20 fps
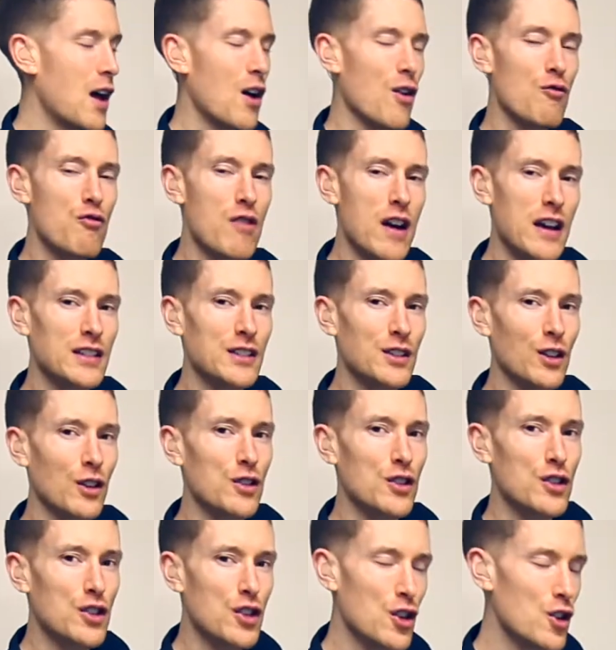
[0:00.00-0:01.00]
rest
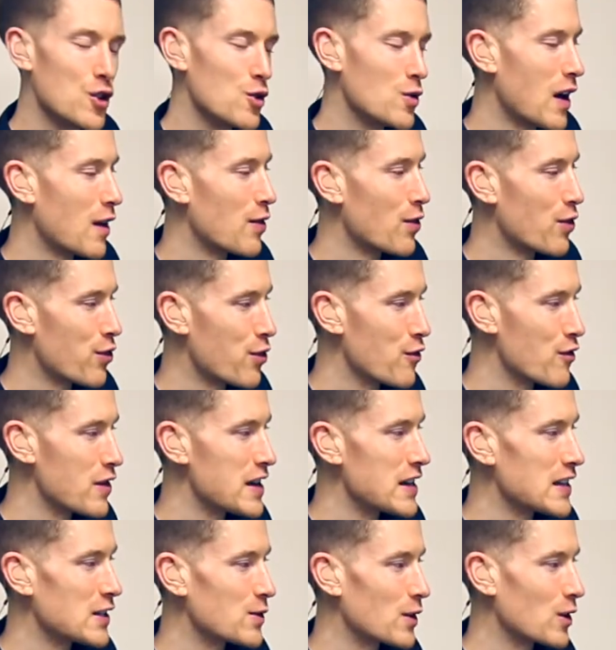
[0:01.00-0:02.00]
on 2 and
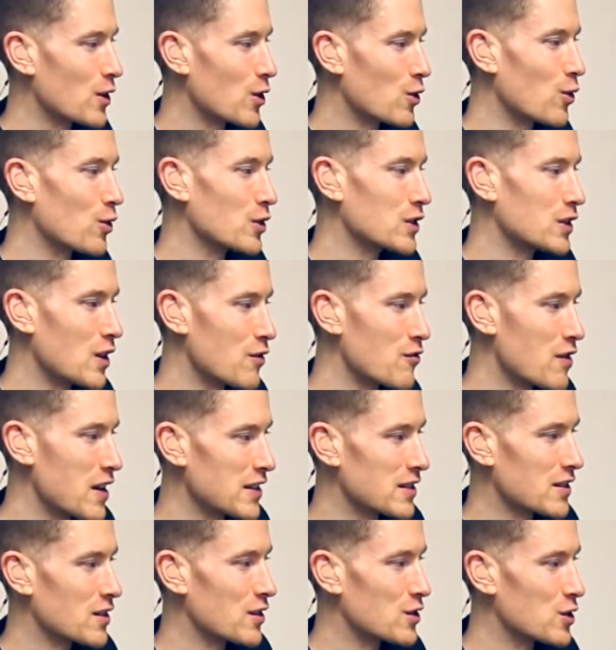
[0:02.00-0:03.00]
3, so we've got quarter note
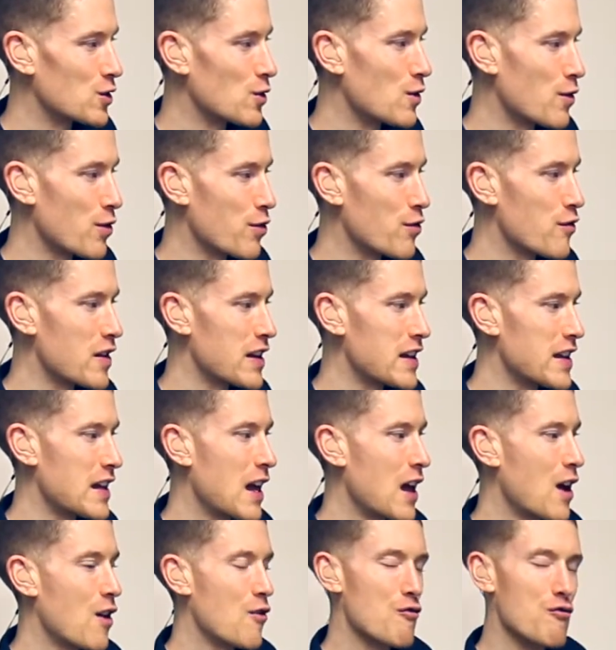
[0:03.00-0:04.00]
rests on 2 and 3,
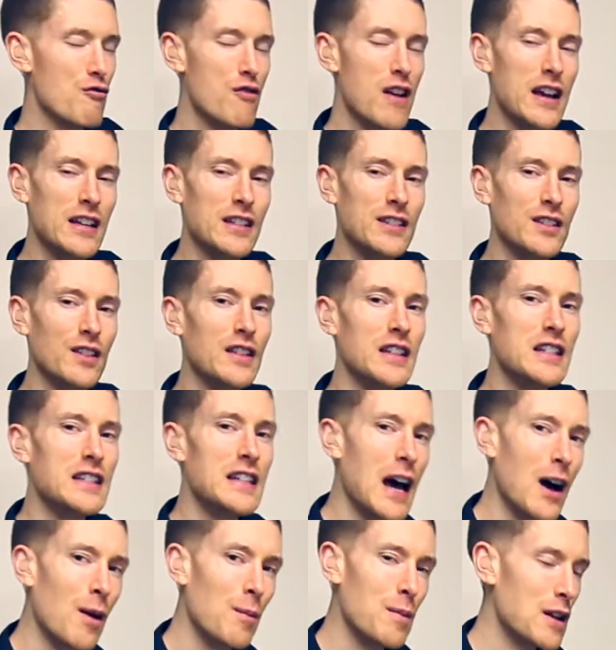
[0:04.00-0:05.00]
rest on the
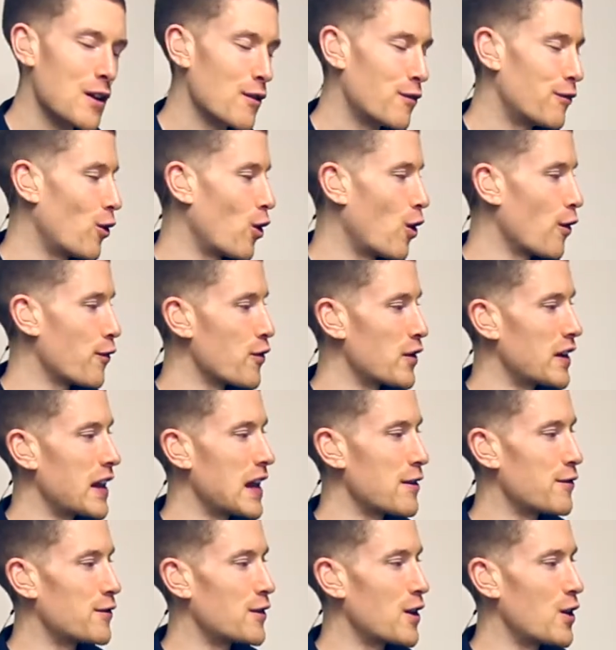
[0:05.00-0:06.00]
downbeat of 4 for an
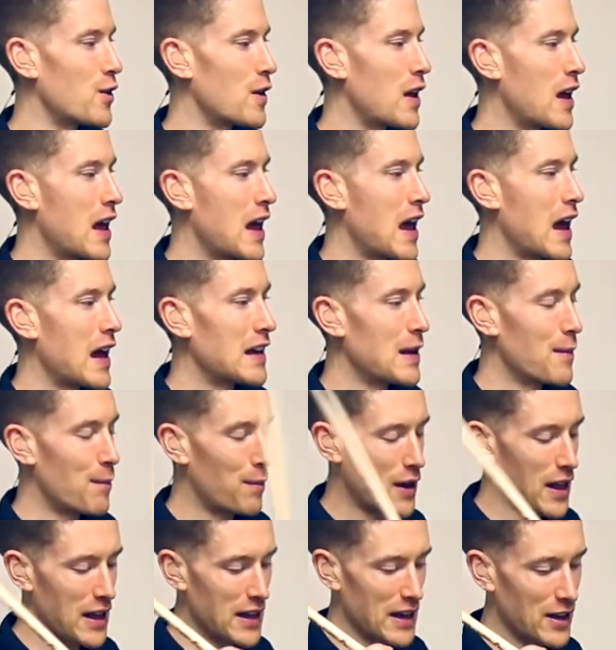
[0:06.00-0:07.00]
8th note, and then
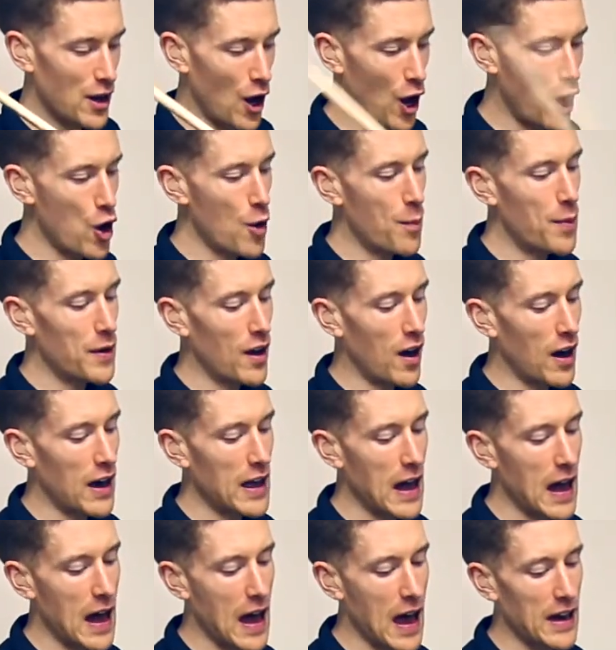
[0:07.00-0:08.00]
play an open
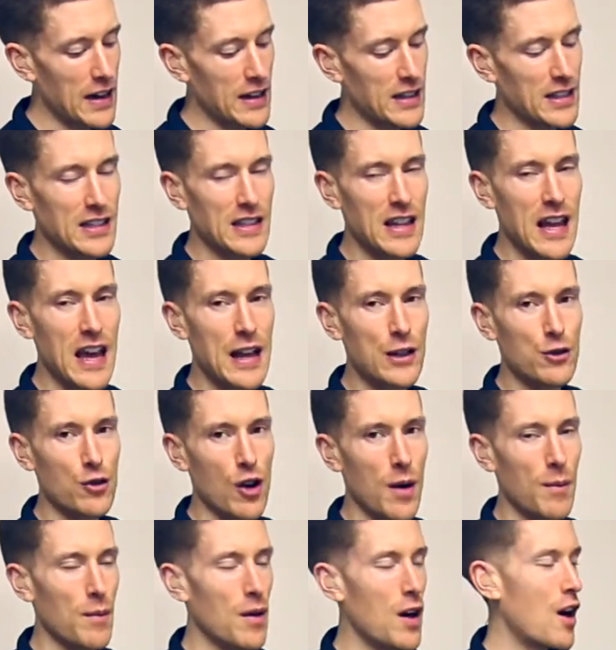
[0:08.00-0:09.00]
hi-hat and a snare
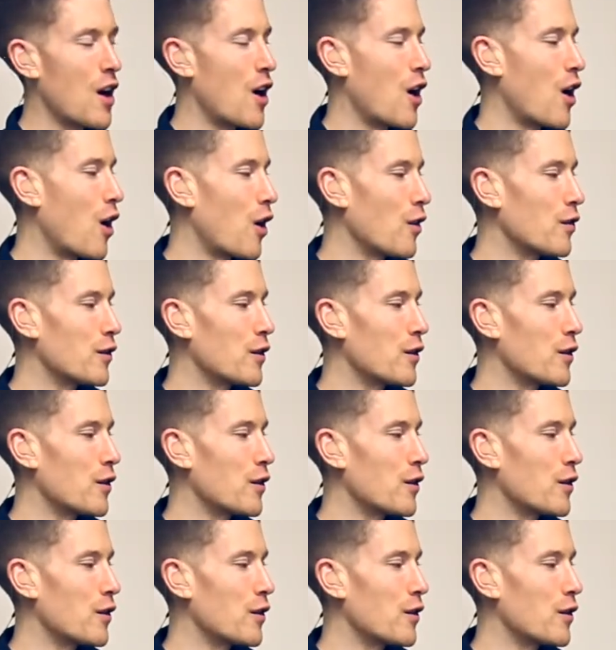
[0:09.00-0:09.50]
drum on